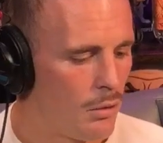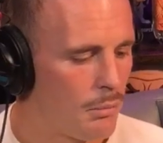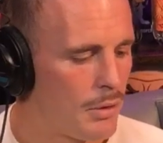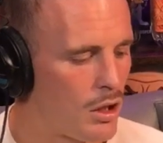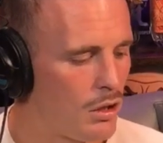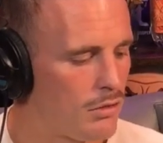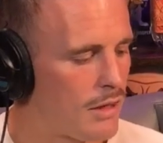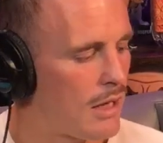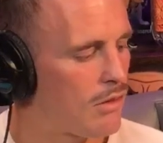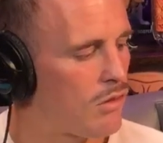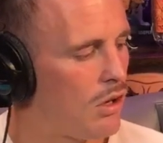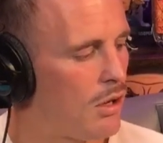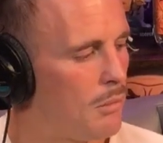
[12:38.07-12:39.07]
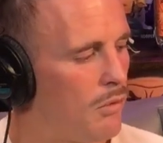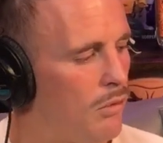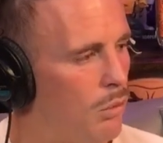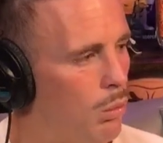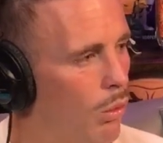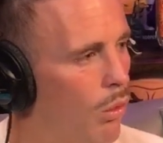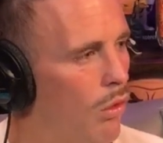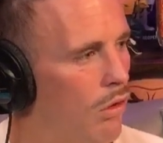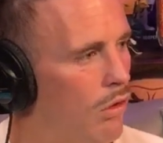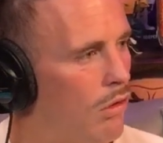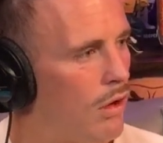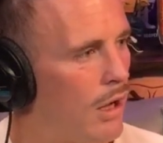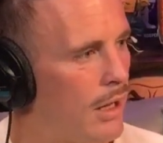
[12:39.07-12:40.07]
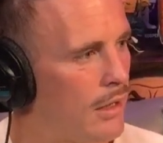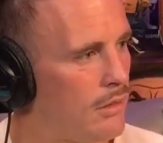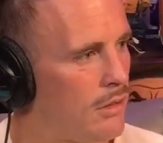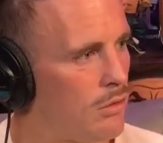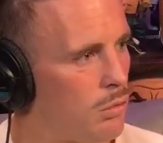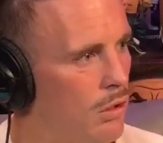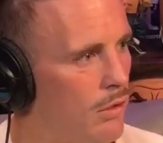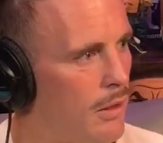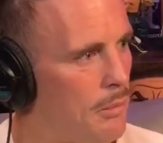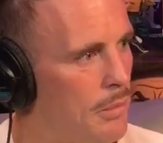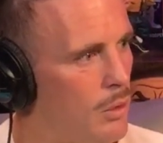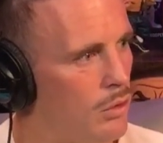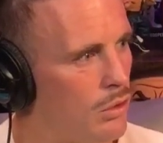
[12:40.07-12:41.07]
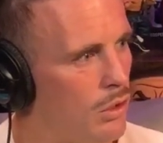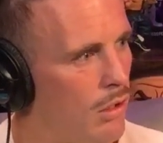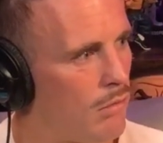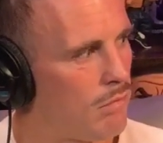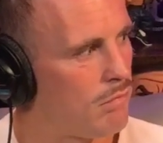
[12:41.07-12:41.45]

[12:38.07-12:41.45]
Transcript: because at a time of war, and this is what they're building up